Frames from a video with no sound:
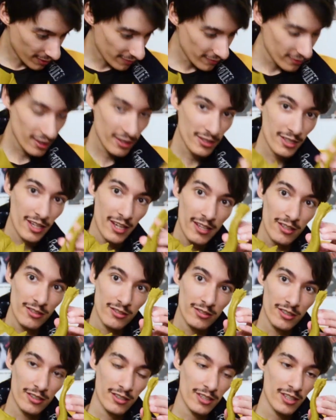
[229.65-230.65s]
Even the
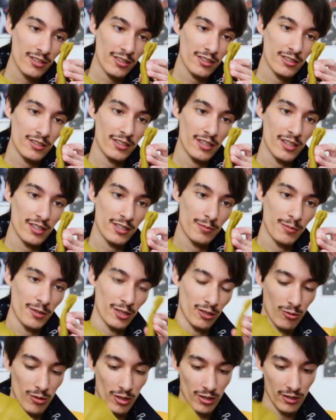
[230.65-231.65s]
tail has a nice bit
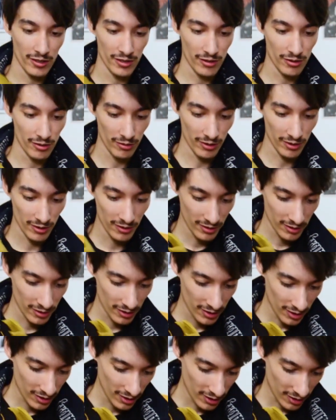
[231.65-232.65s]
of quality to it.
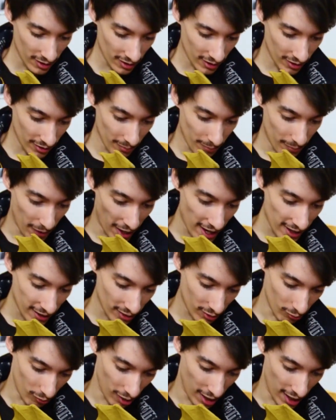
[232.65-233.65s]
The
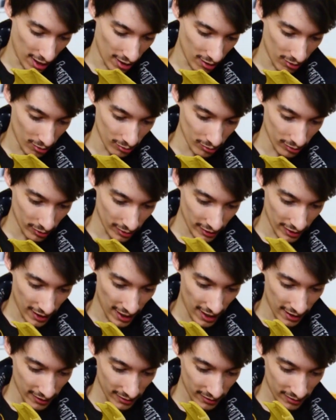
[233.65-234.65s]
back, wow, look at
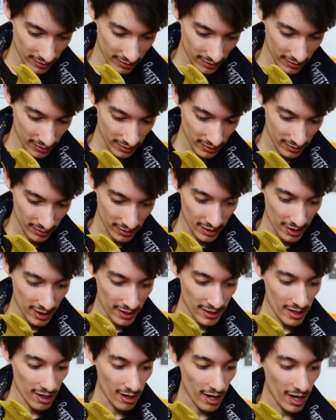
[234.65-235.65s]
that.
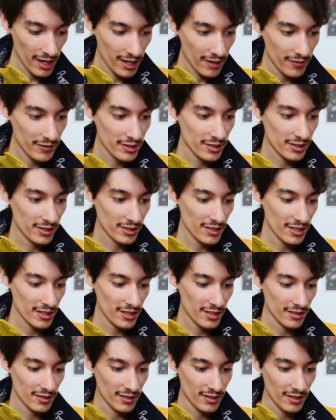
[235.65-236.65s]
Now, I haven't
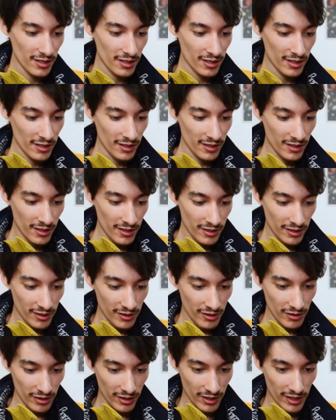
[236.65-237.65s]
seen,
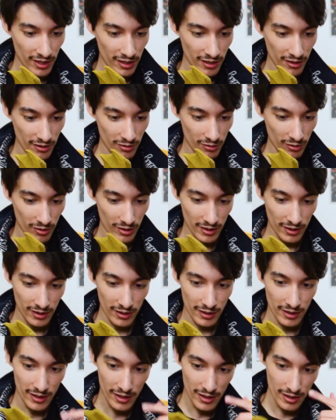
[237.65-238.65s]
the King
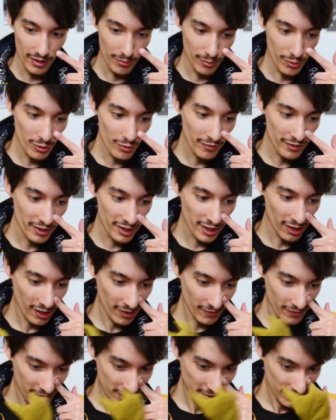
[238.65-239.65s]
Ghidorah in the movie yet,
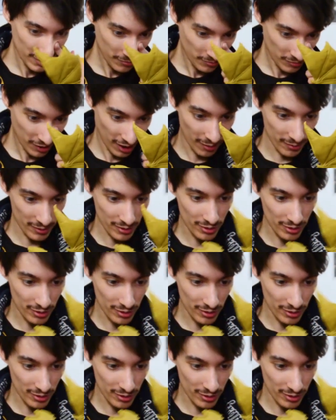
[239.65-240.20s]
obviously, but I'm